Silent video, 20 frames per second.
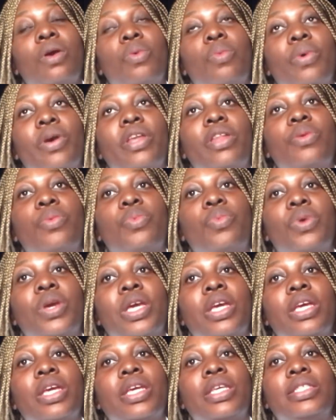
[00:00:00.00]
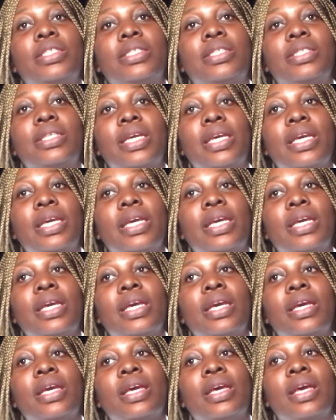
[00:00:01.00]
when we say
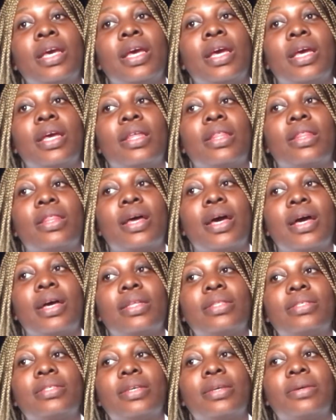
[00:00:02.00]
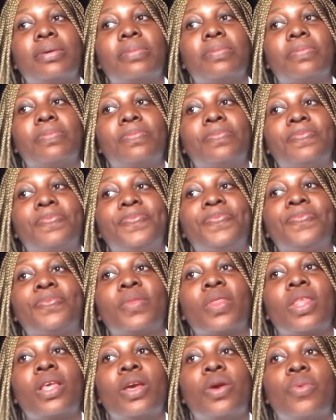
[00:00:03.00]
that
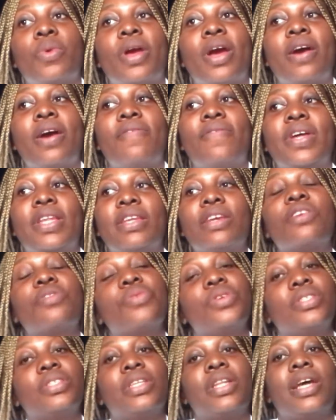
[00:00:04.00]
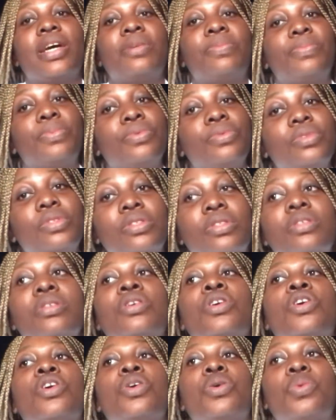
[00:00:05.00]
we have an increase in output,
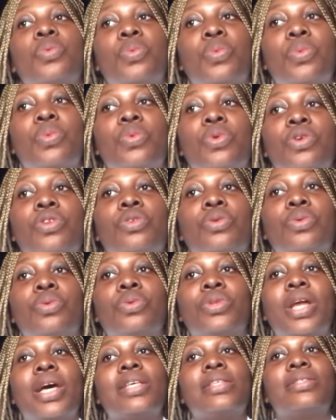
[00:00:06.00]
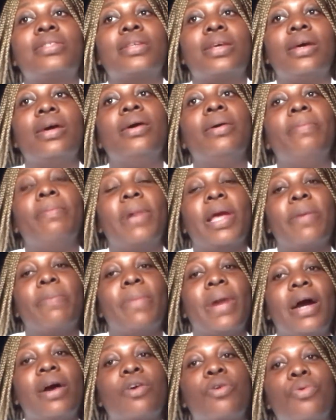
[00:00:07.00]
that's a
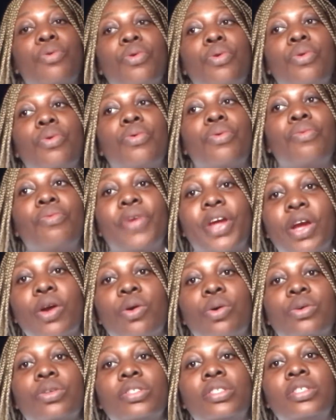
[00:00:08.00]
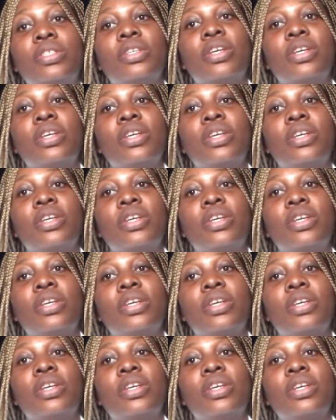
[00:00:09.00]
macro record.